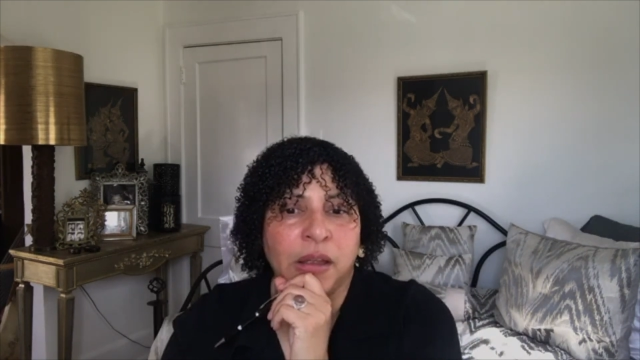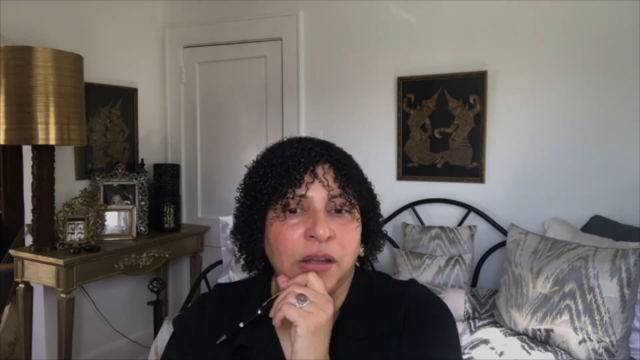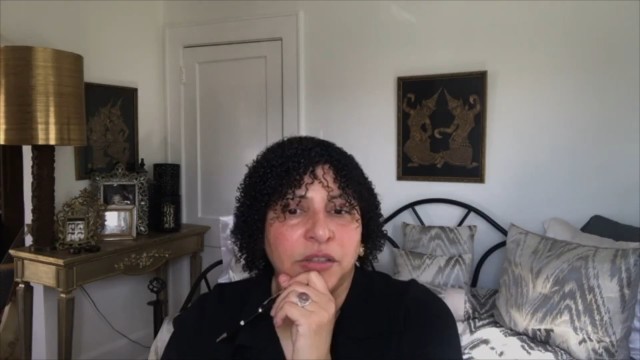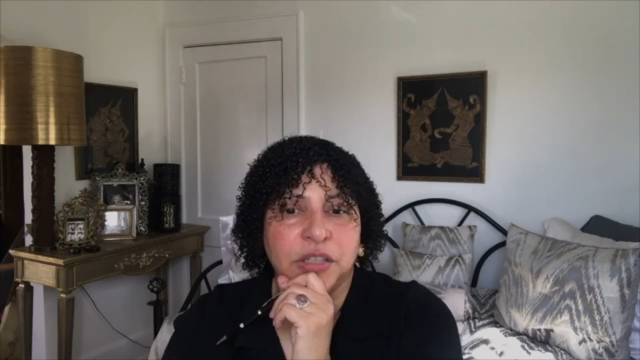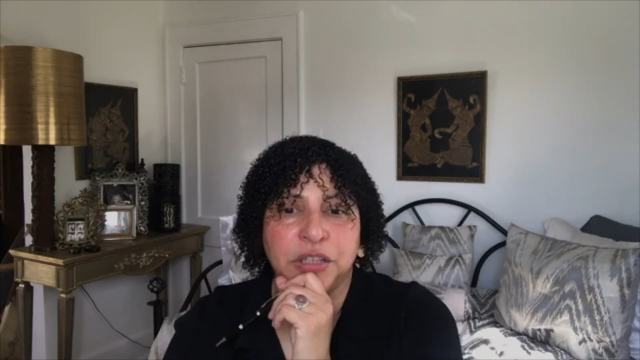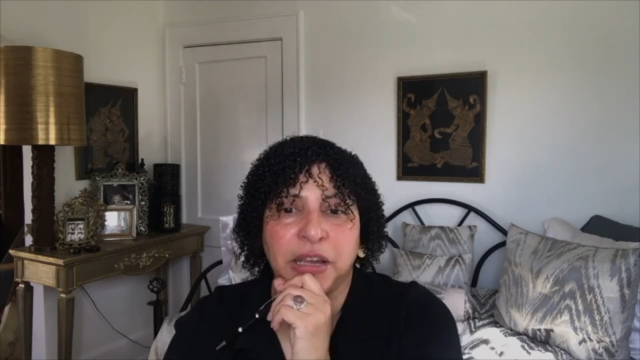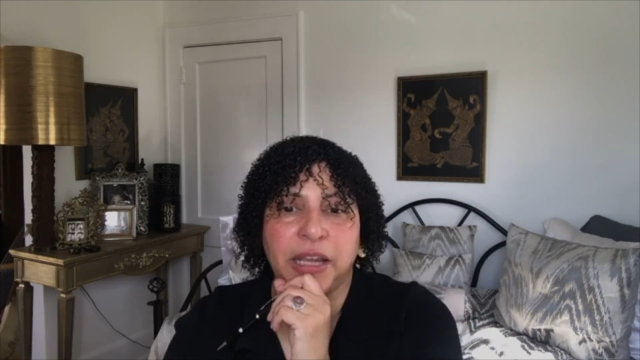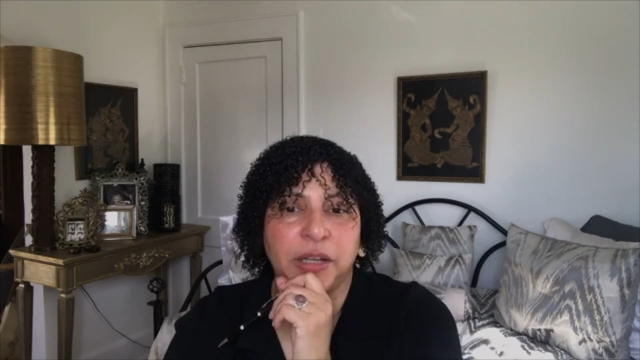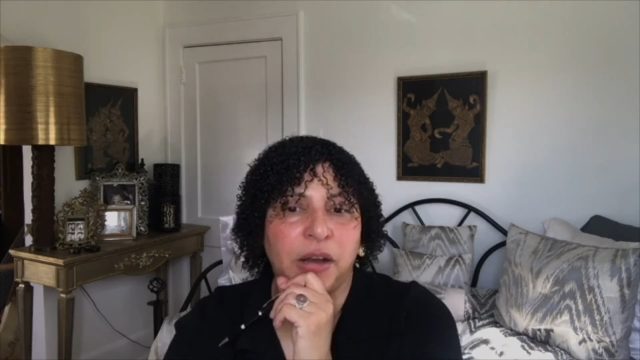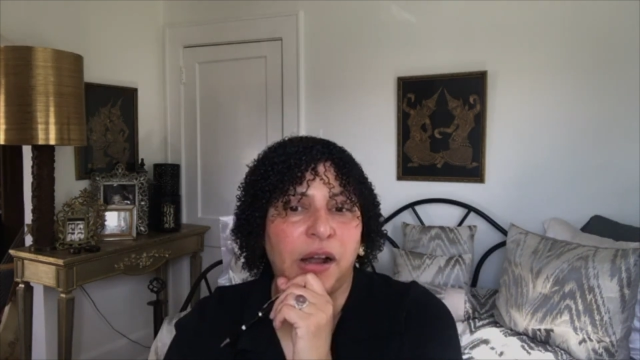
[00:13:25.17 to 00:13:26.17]
Just
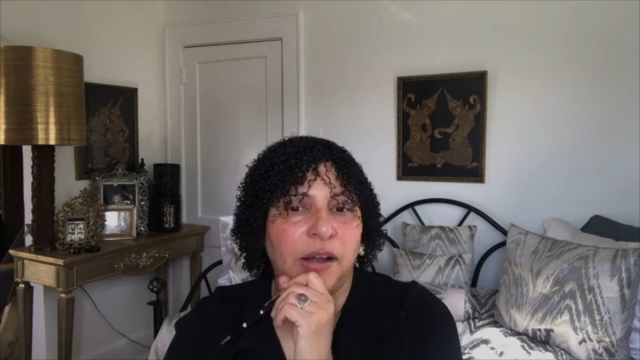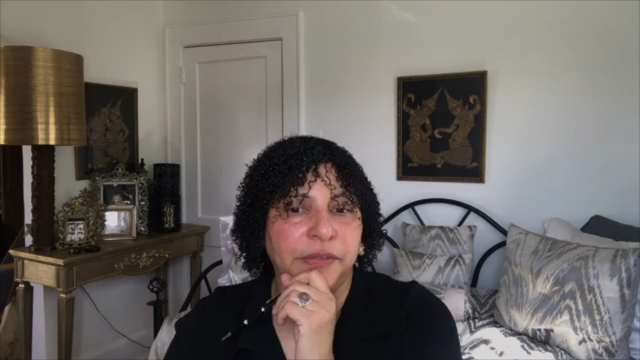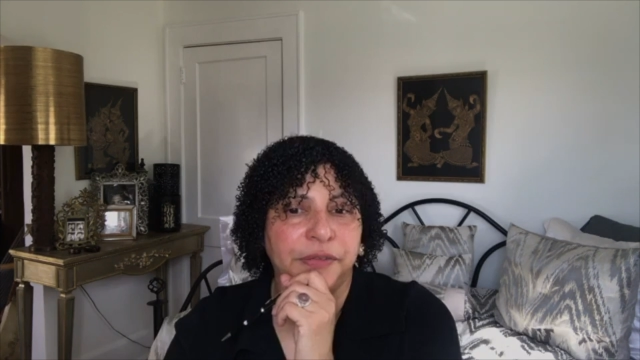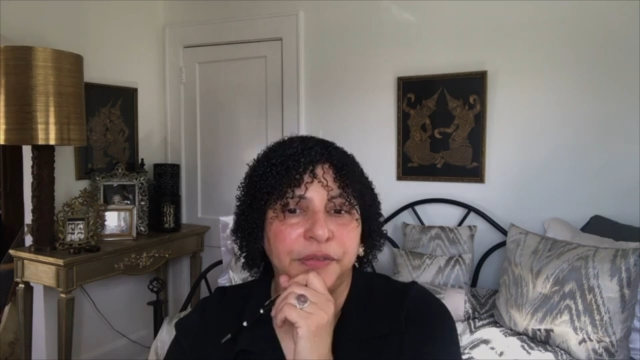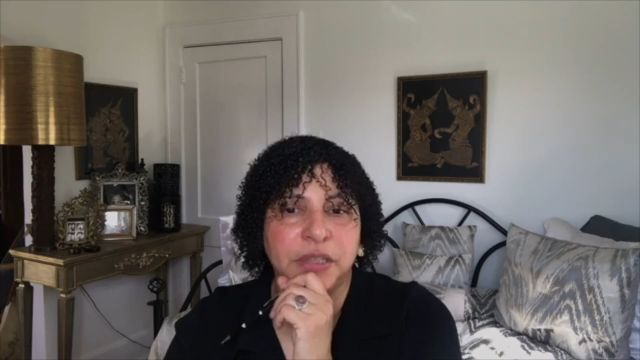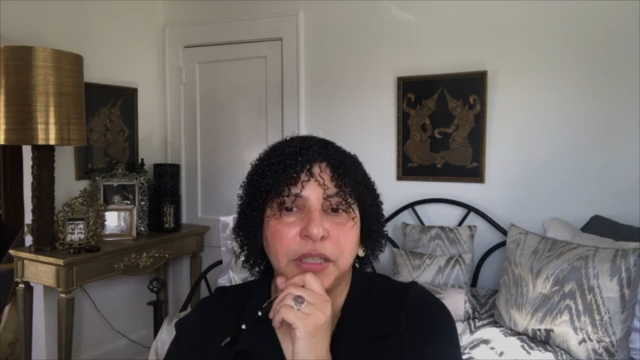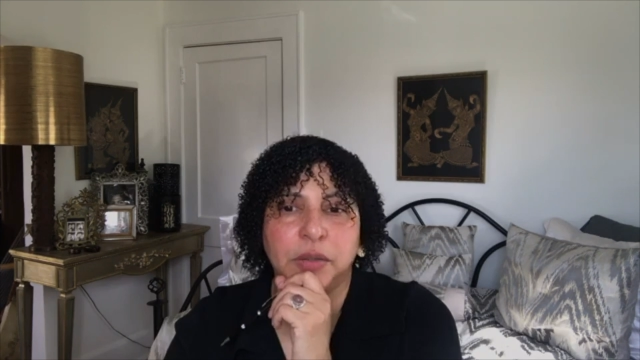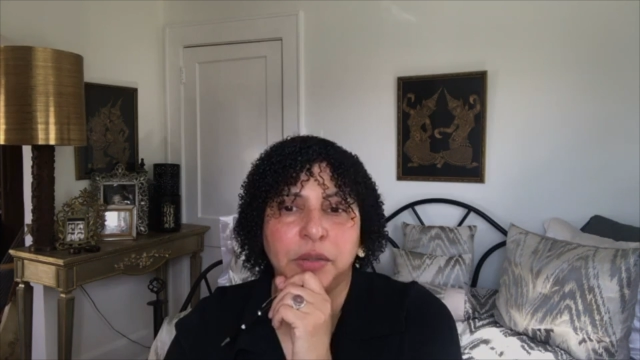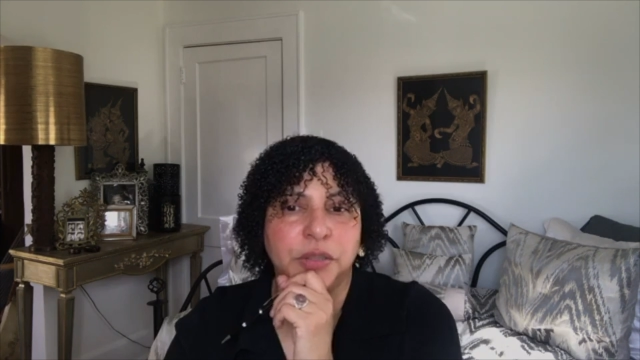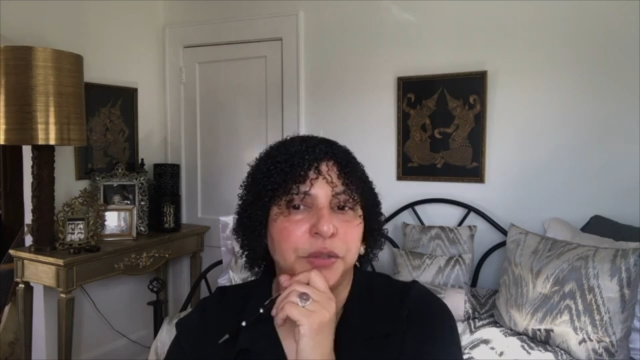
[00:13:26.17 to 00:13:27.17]
shake it off,
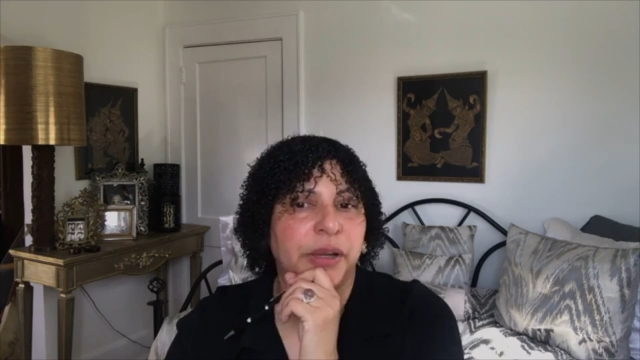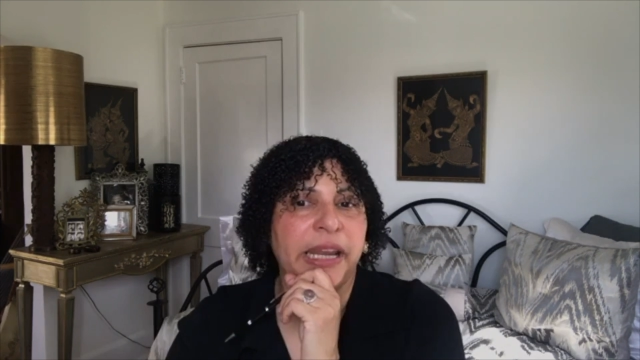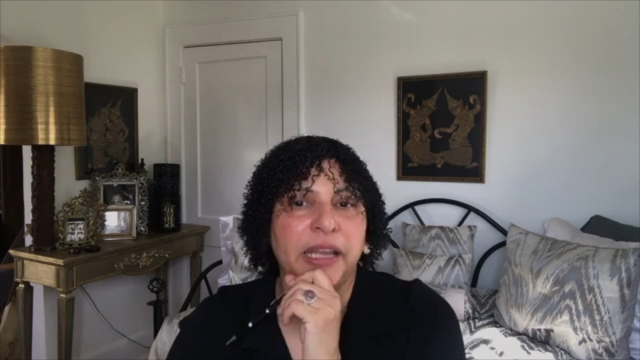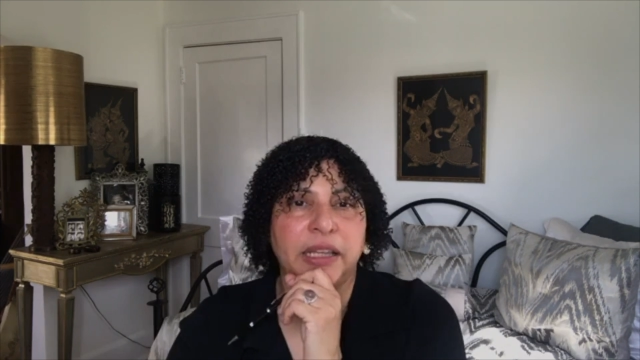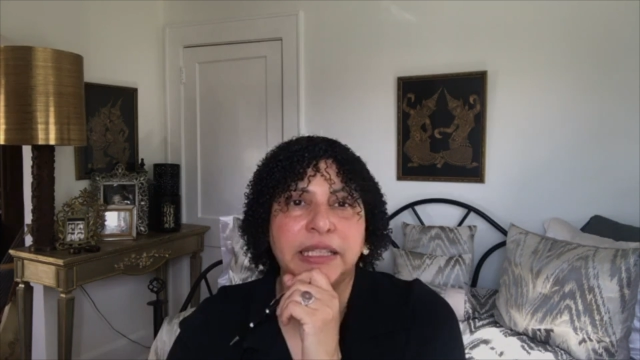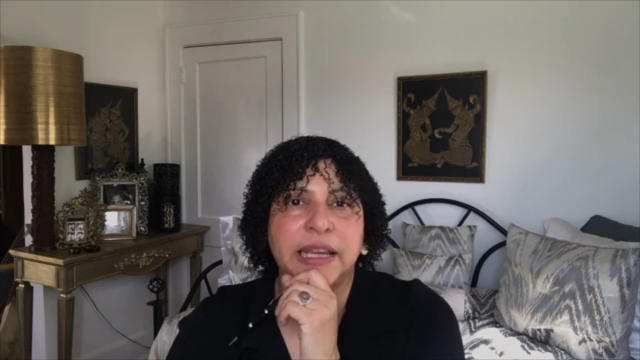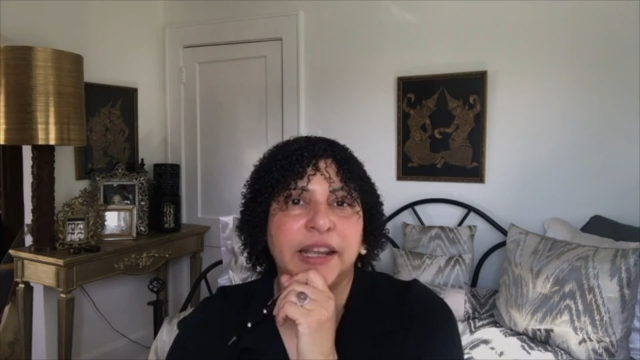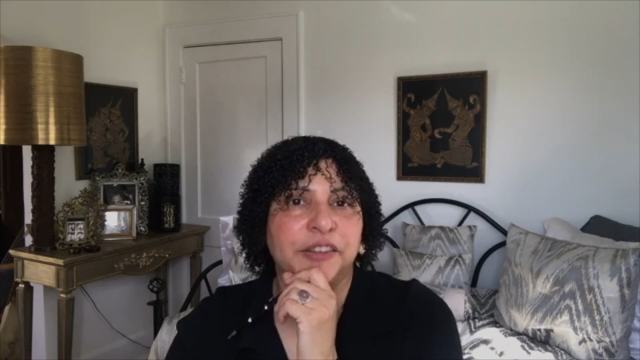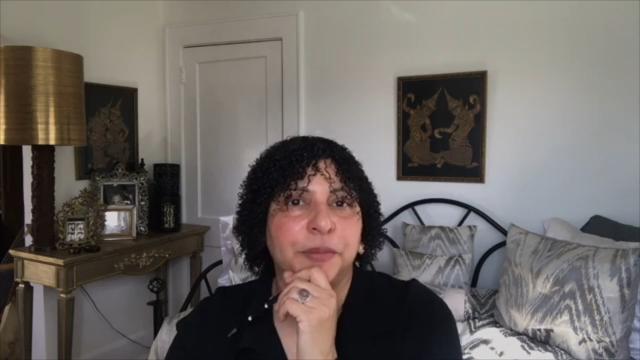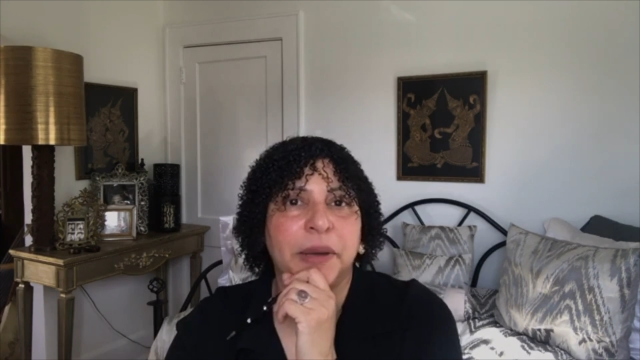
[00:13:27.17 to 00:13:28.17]
do a healing
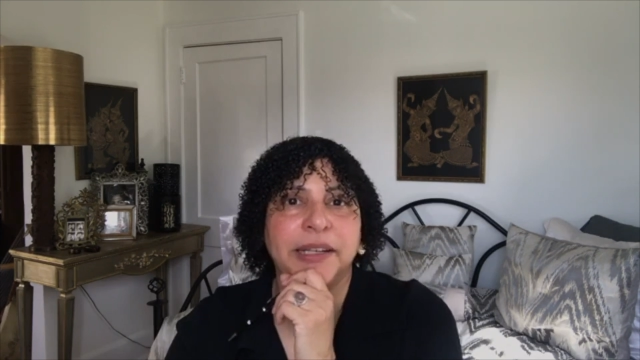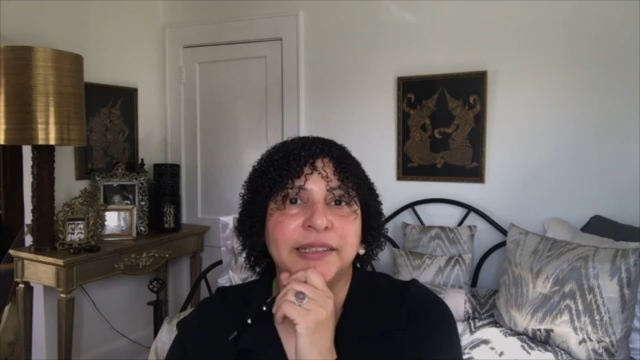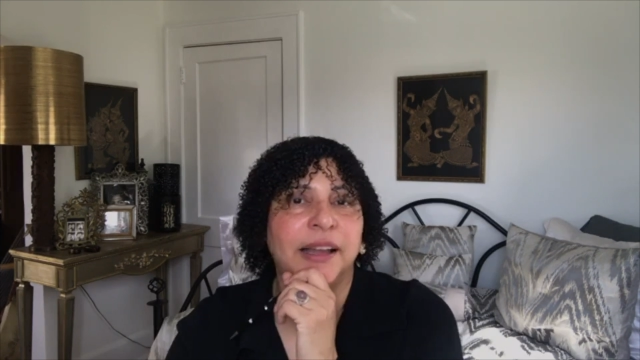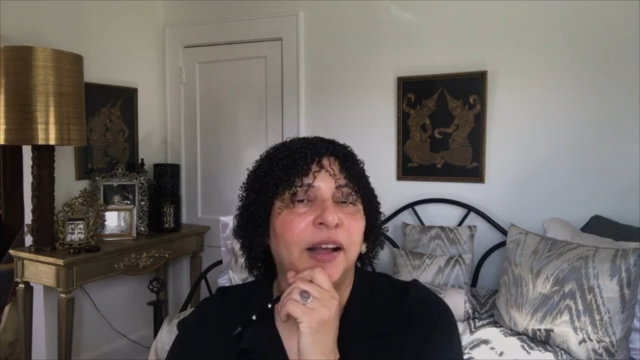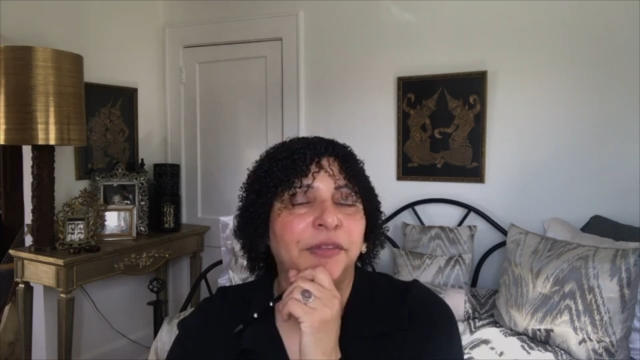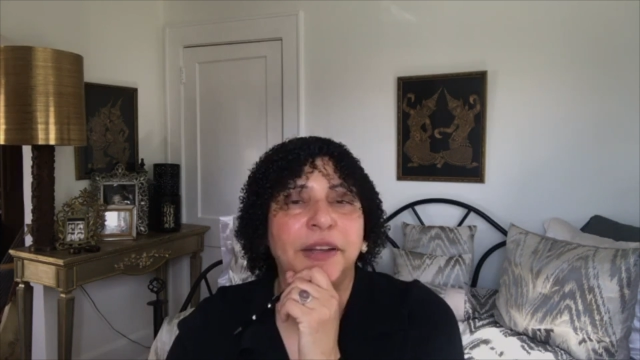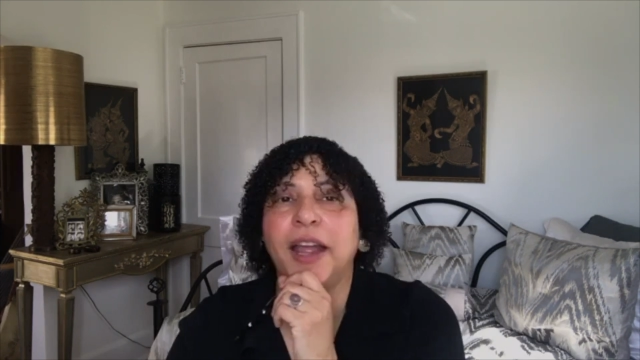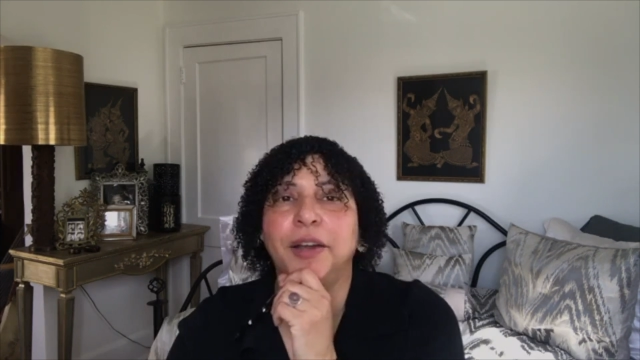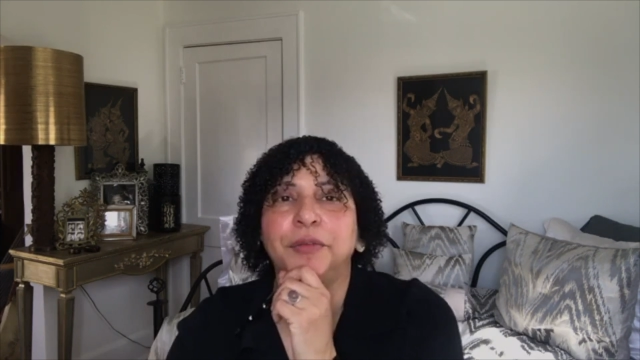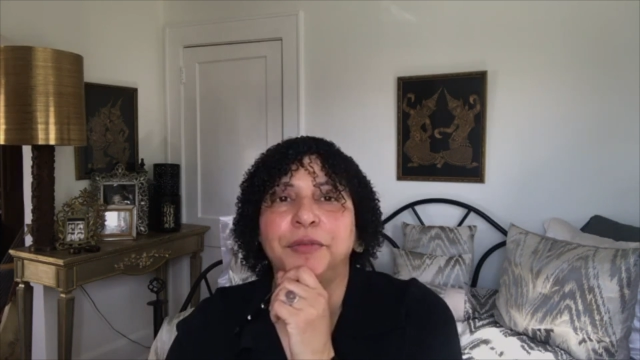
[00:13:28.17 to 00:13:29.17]
dance for myself
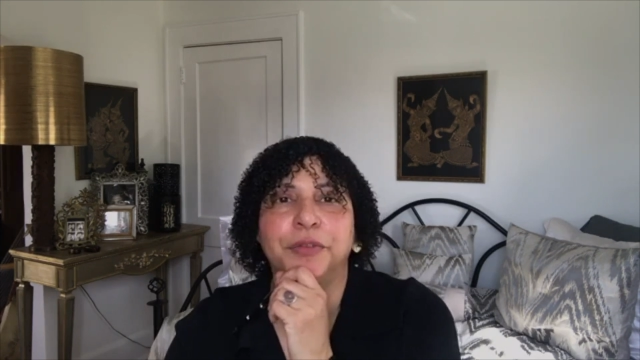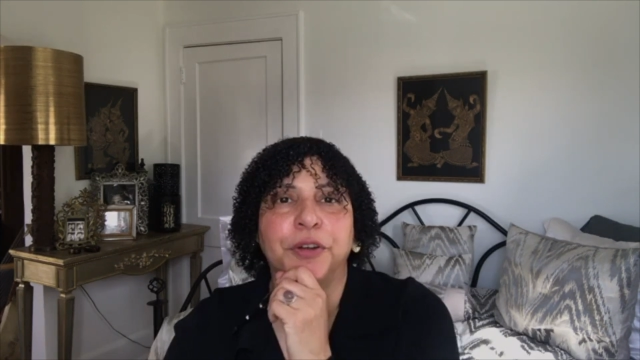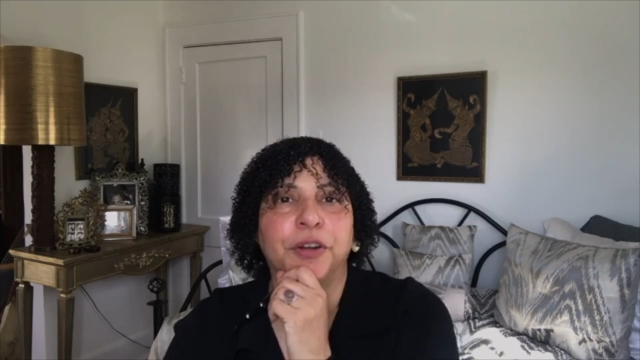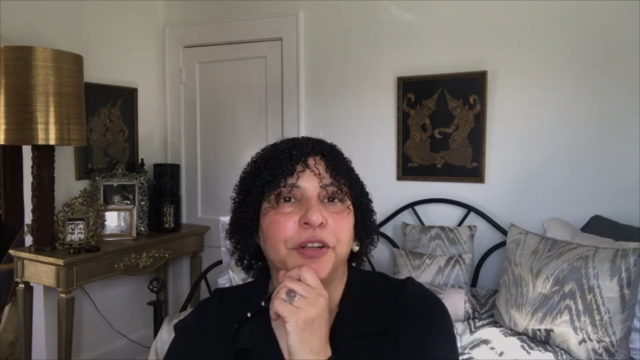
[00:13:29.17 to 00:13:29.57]
and for